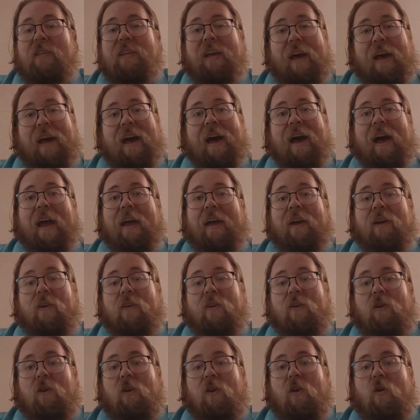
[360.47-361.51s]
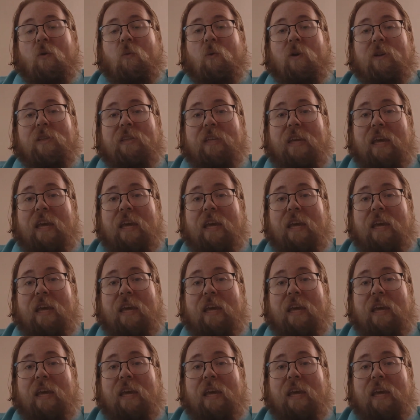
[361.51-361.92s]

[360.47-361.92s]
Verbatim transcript: a tie. Once